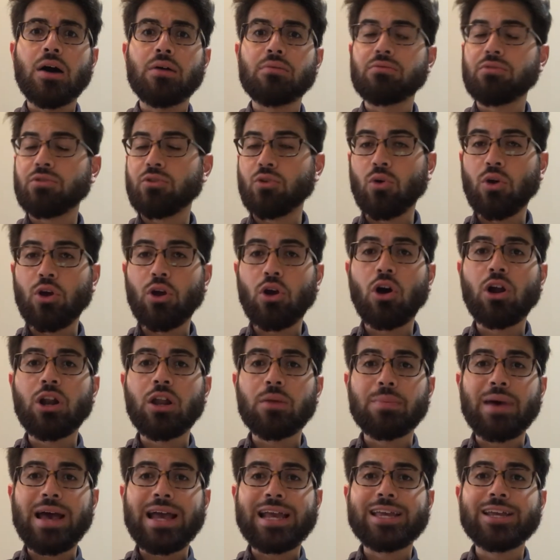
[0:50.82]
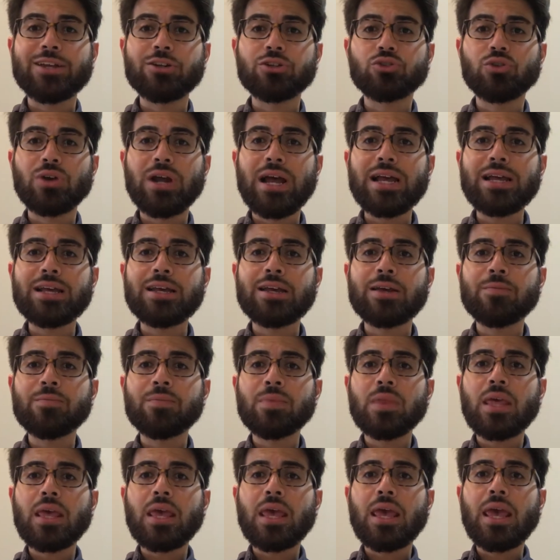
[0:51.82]
throwing on a backing track
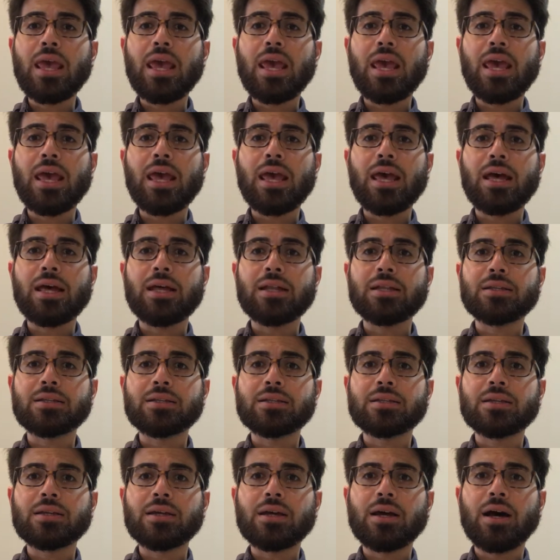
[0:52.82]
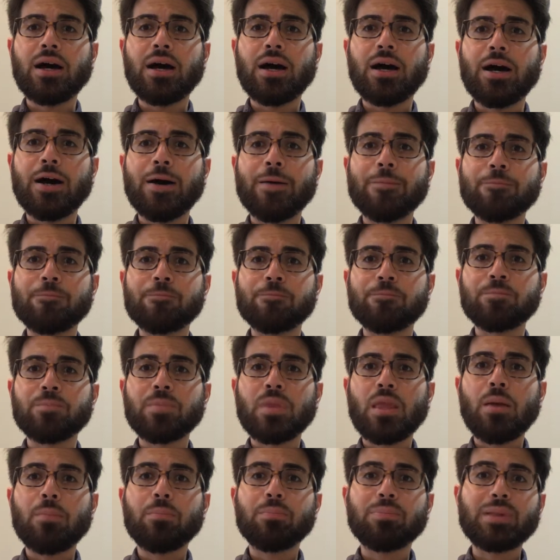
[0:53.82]
and
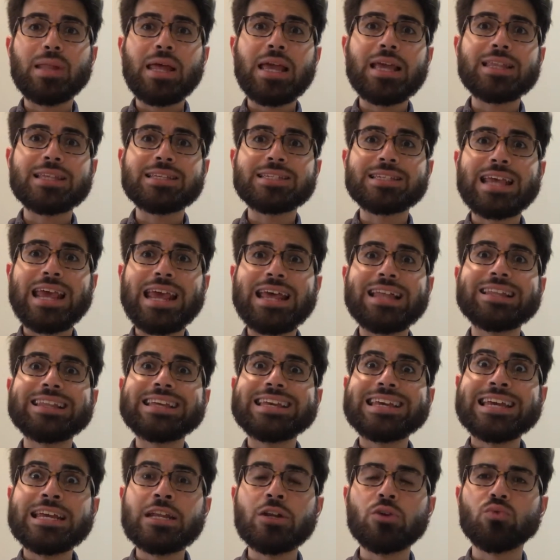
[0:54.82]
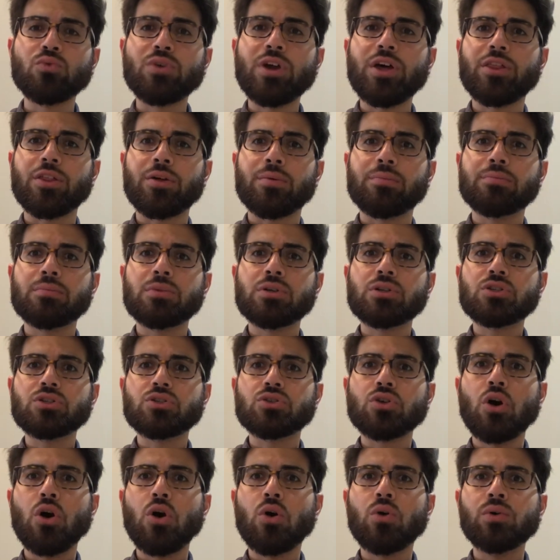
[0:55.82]
playing the scale in rhythm.
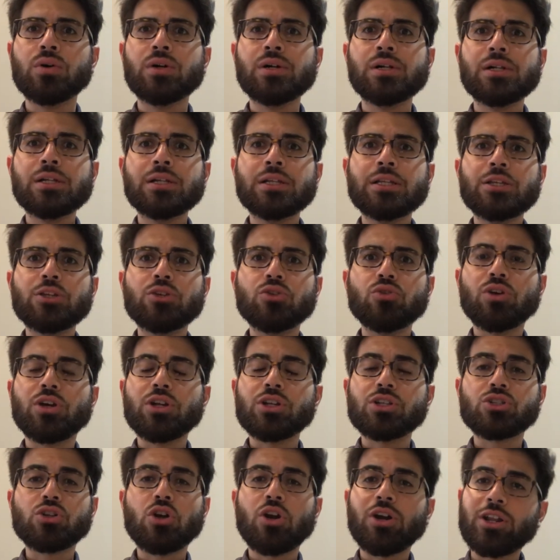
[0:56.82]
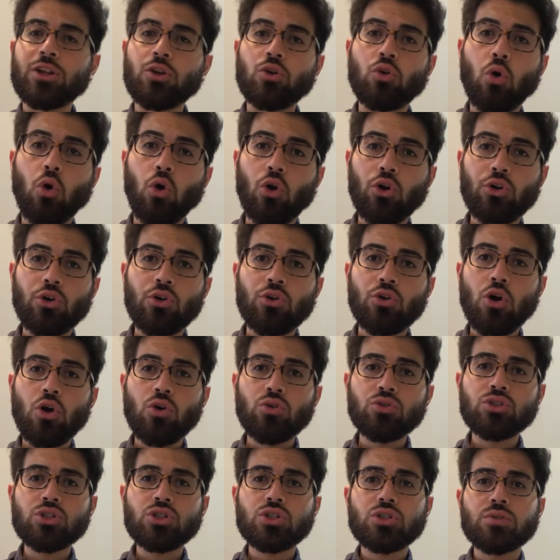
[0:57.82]
So you can start in quarter
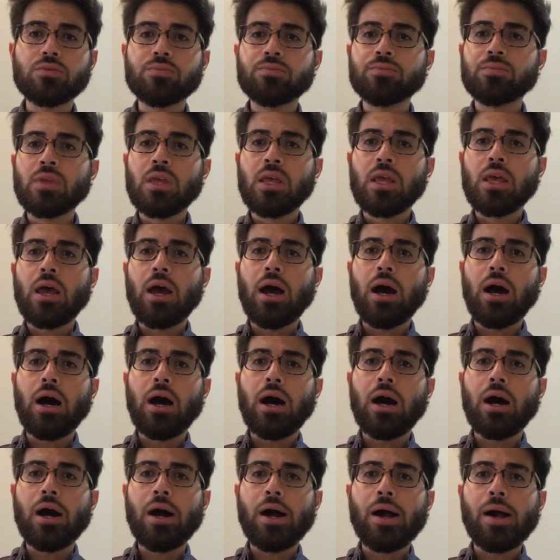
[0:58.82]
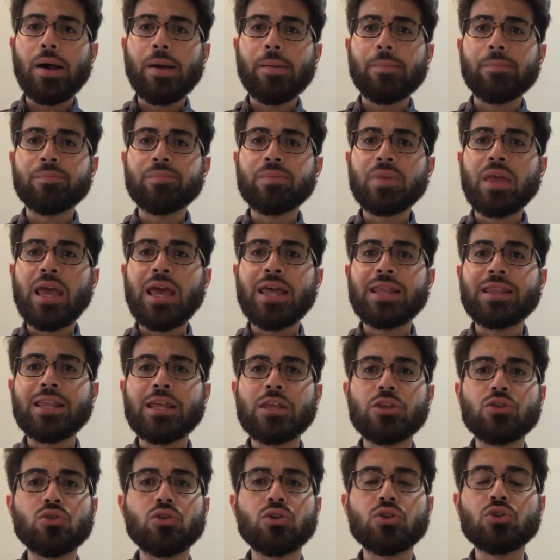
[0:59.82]
notes, and
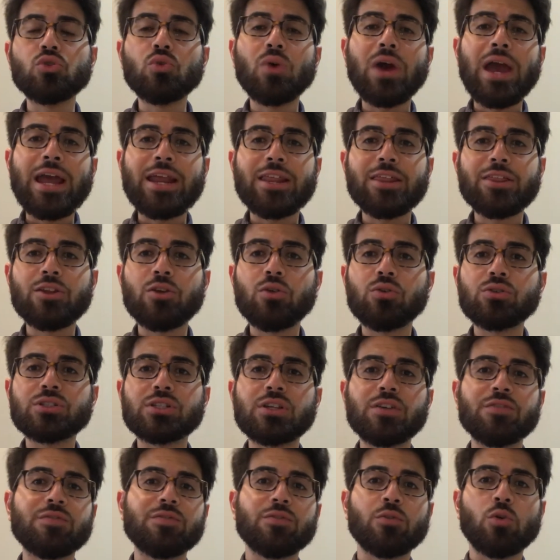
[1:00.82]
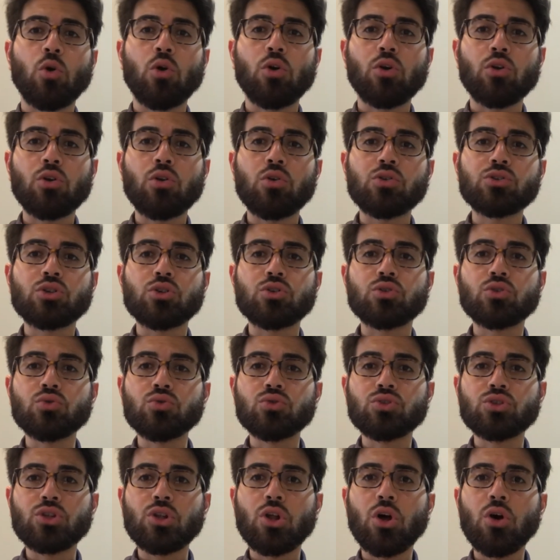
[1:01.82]
then you can do eighth notes if quarter notes are too
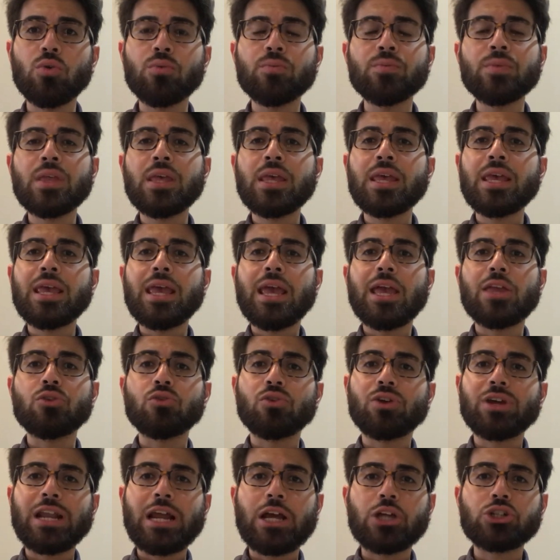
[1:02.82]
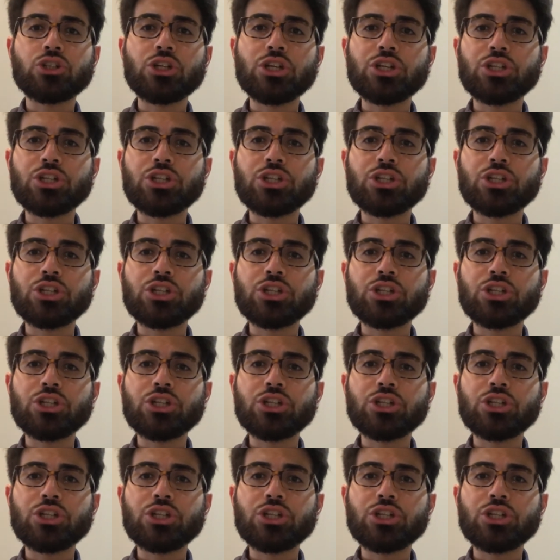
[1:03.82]
slow, and you can actually